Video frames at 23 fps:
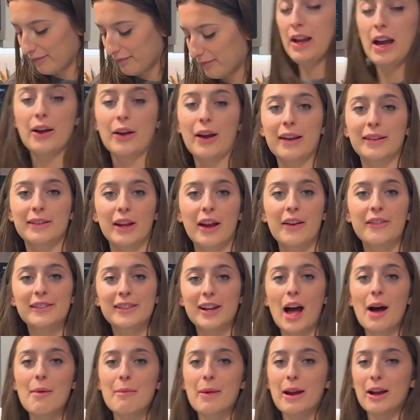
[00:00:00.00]
Okay, so I've
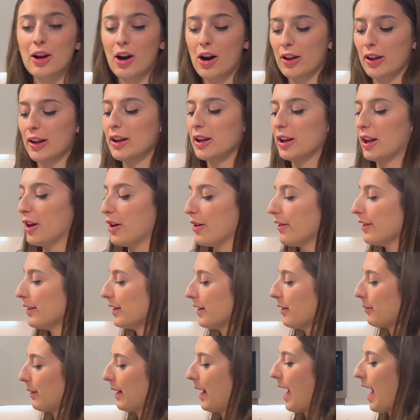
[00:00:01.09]
chopped my garlic cloves.
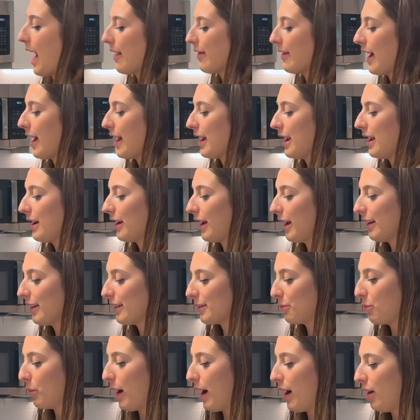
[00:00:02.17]
I'm gonna add that in as
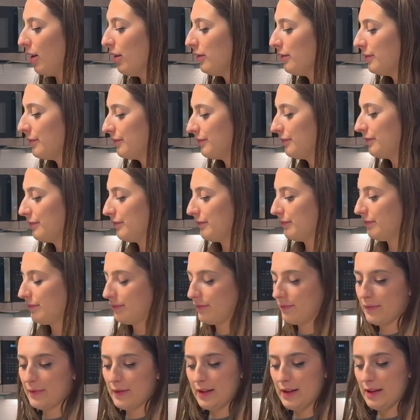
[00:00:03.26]
well.
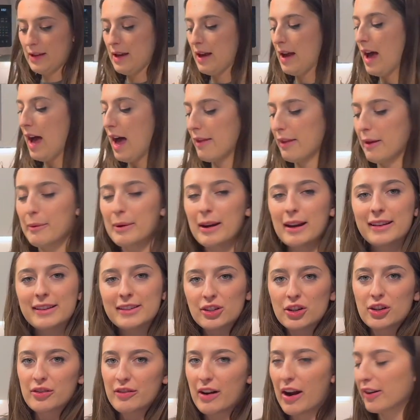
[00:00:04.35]
I'm gonna stir
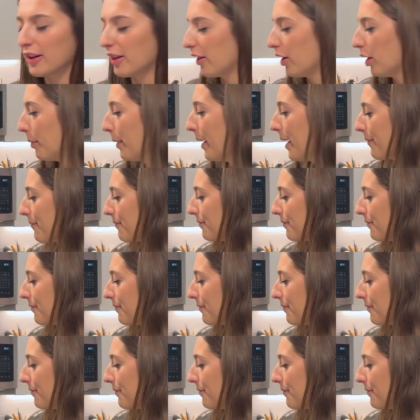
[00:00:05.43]
it around a little bit.